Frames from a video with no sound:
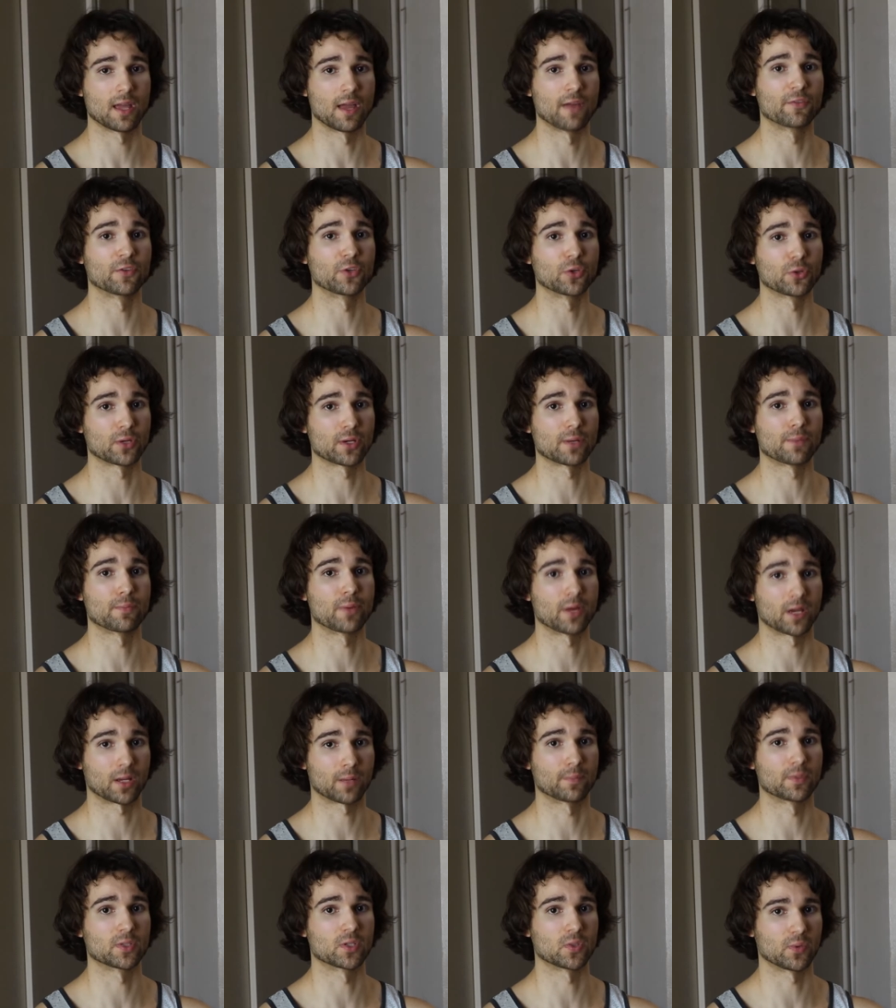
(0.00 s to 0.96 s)
if you can
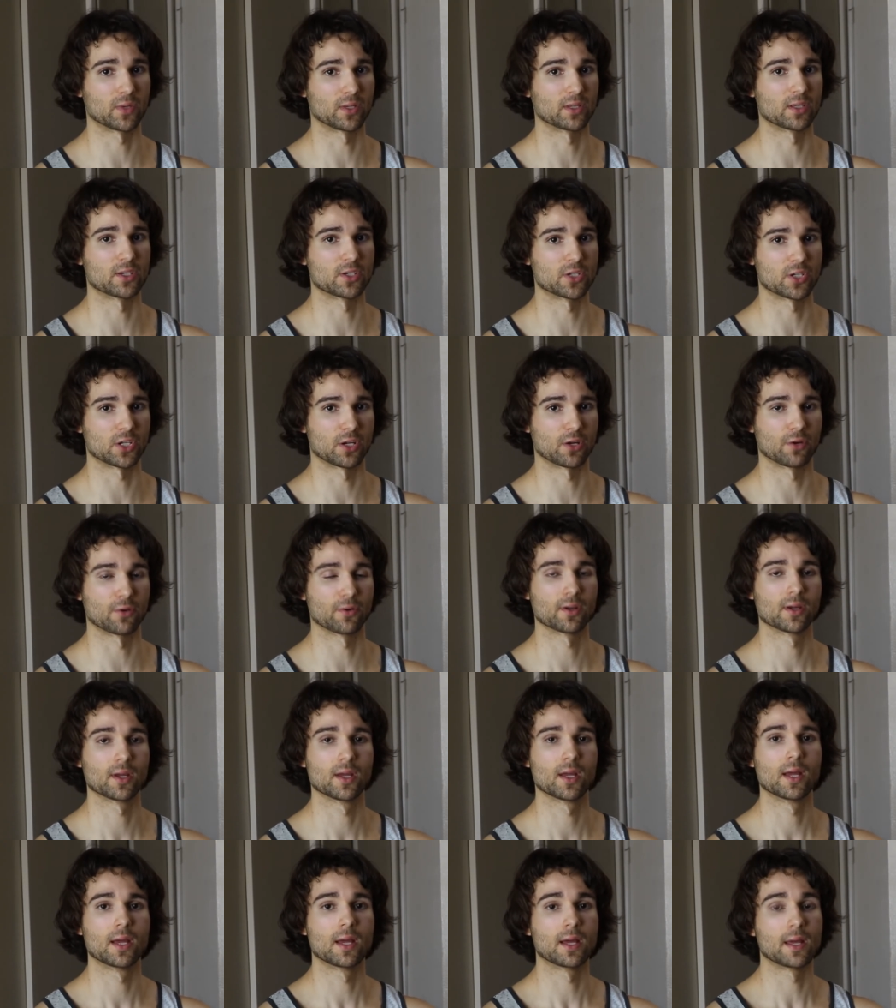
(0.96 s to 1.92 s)
pick between the two.
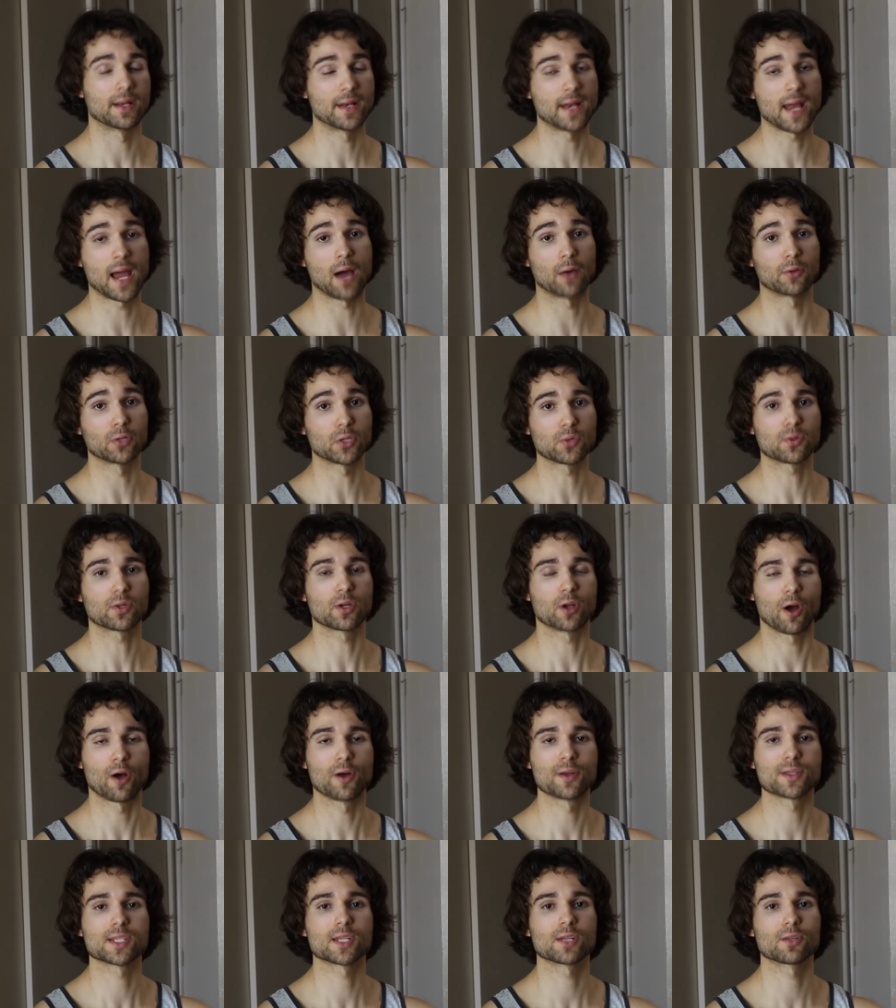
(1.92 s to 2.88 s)
Now, you can
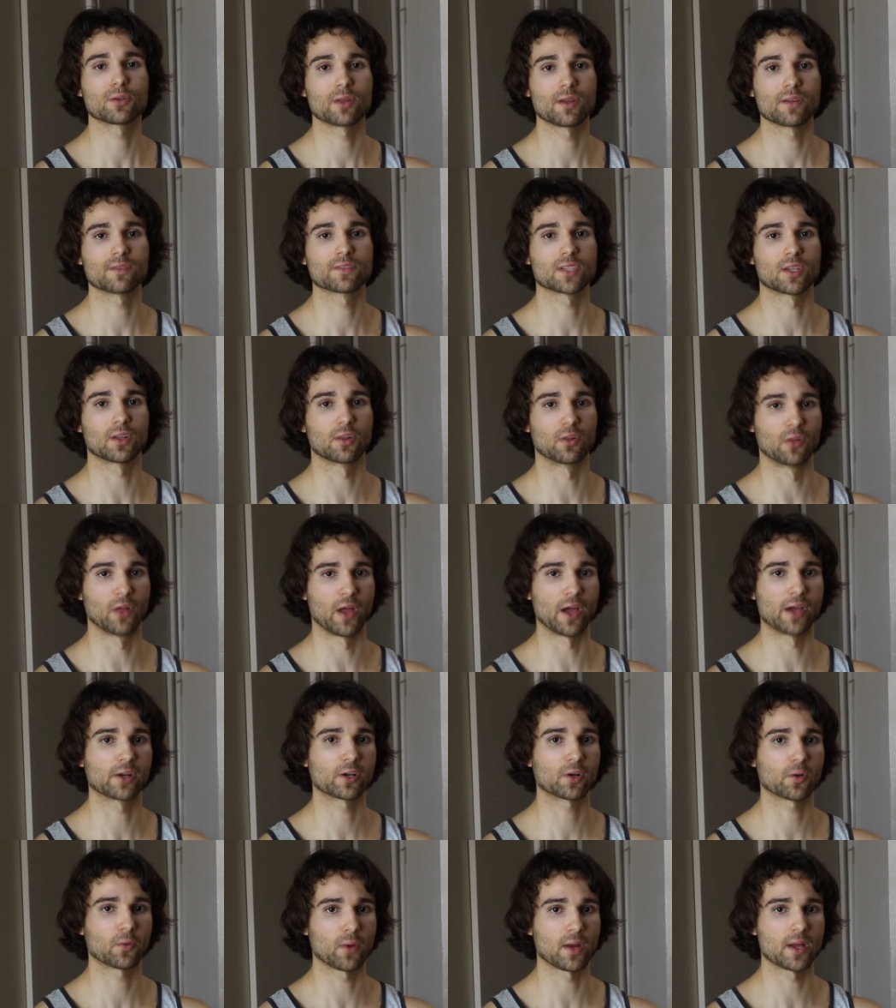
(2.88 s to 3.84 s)
also lift
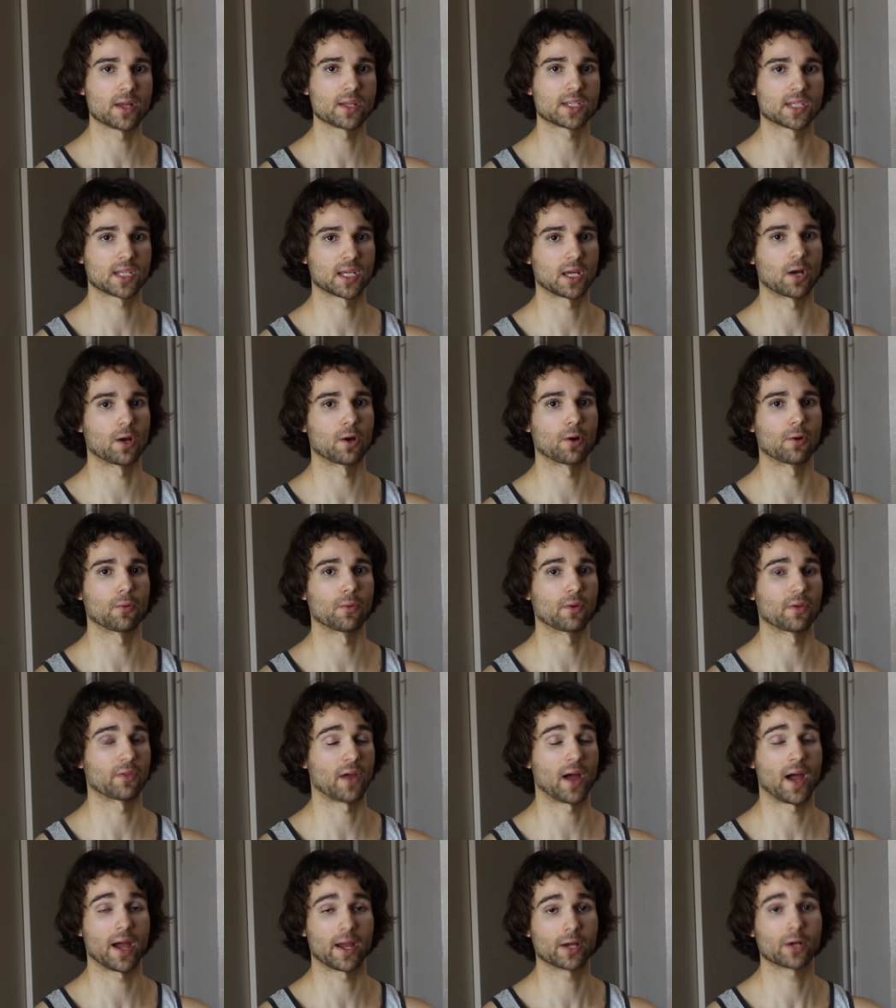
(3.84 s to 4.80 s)
lighter weights, go
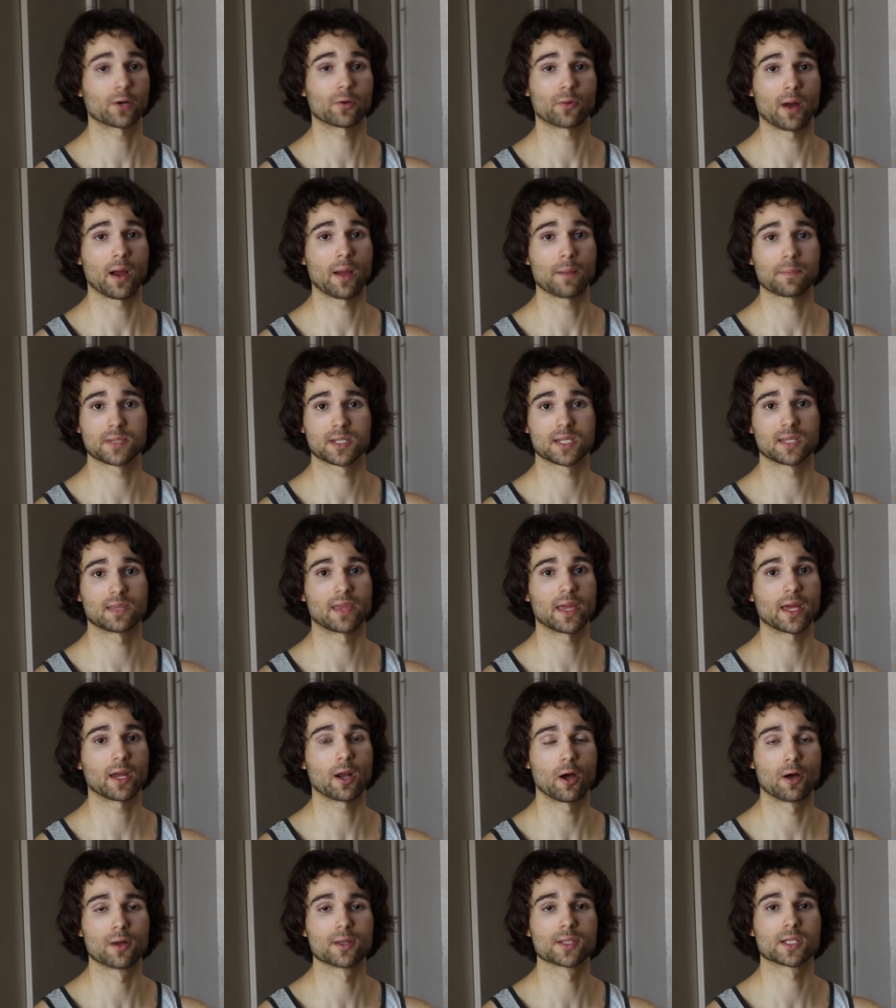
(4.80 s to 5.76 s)
with higher reps.
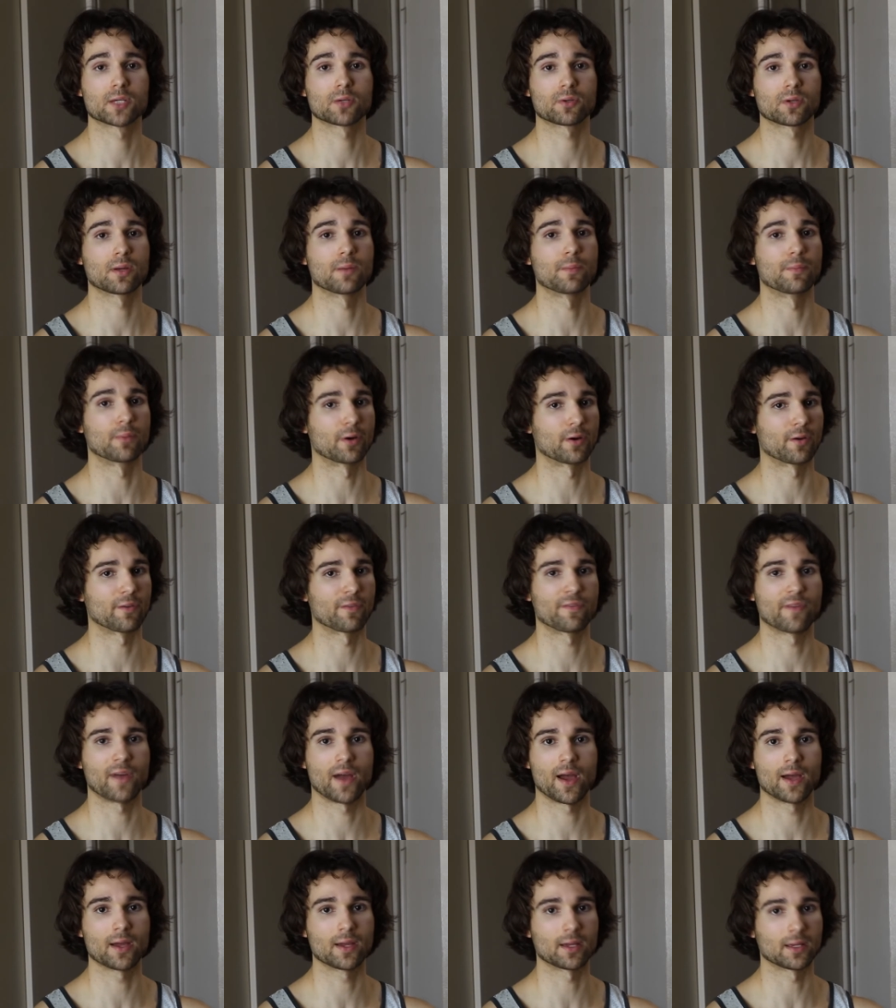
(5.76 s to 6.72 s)
That also can burn
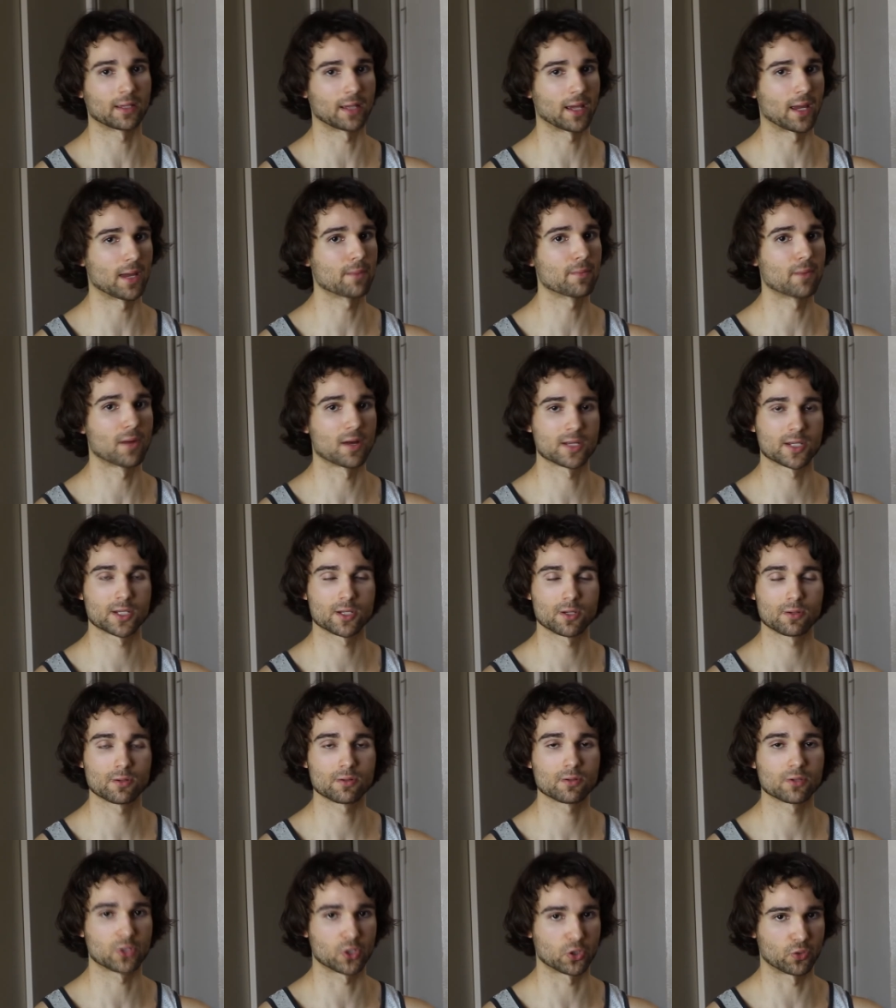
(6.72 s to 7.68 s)
fat and gain
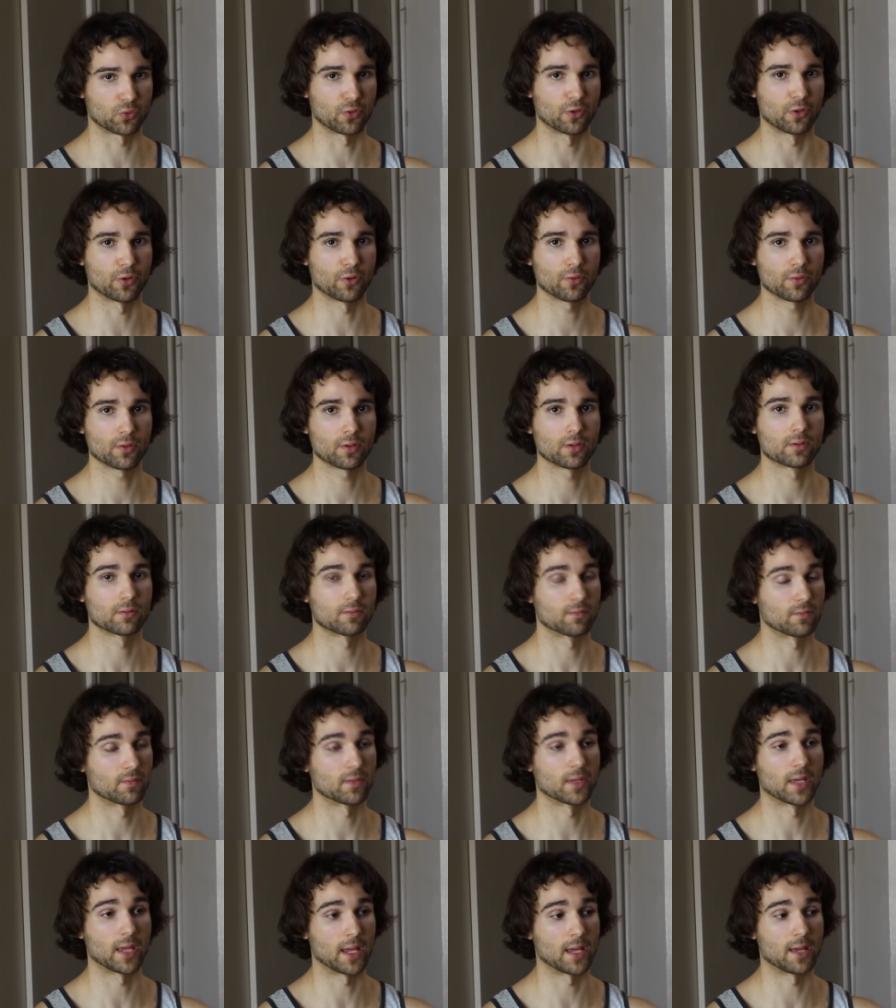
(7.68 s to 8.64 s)
muscle, true,
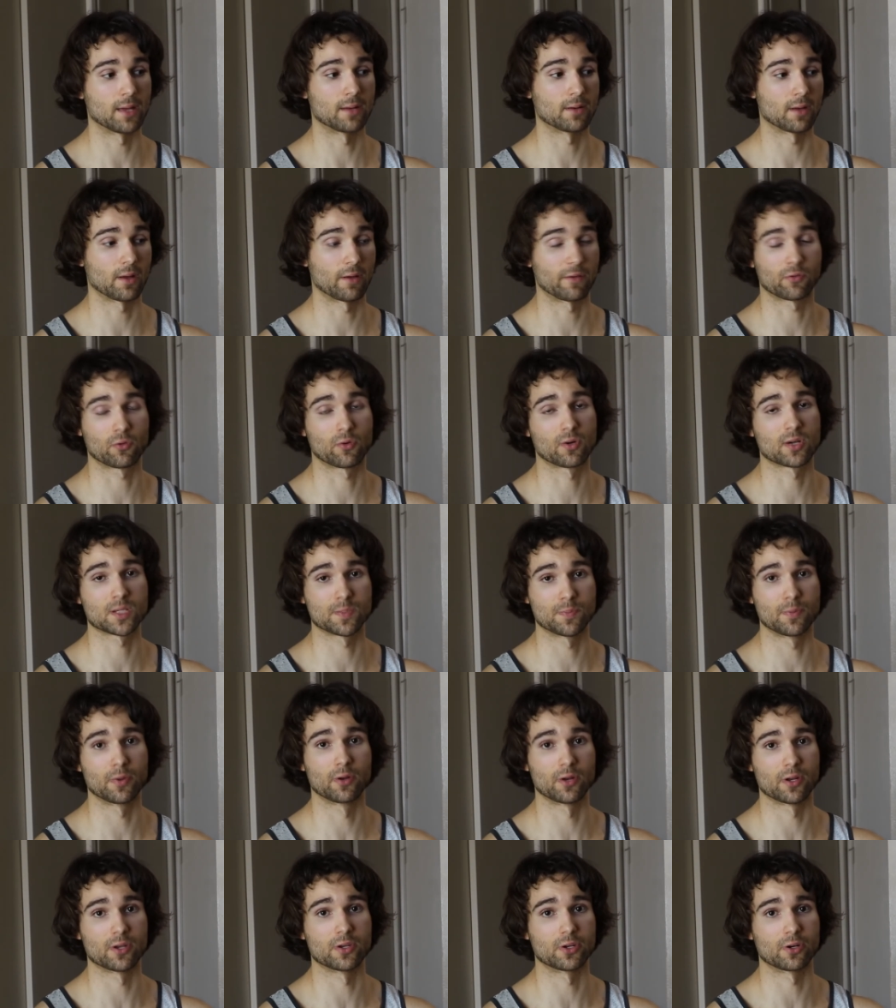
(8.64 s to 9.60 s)
and of course
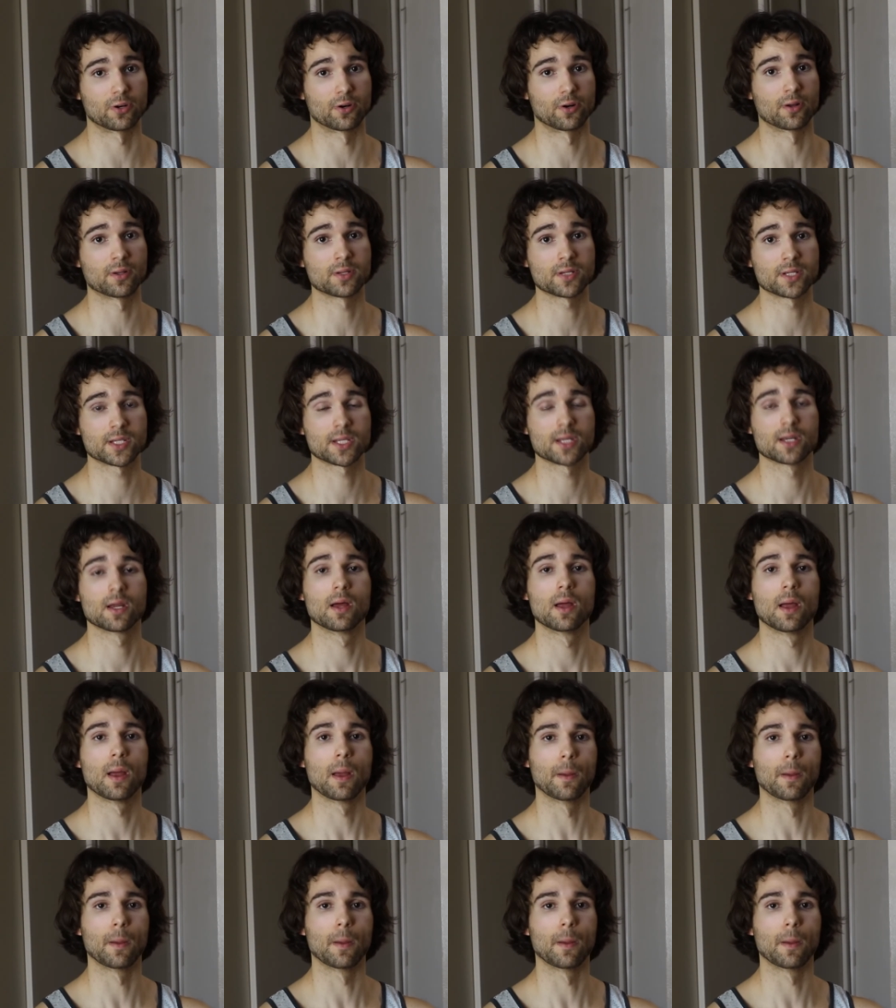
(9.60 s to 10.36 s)
build endurance.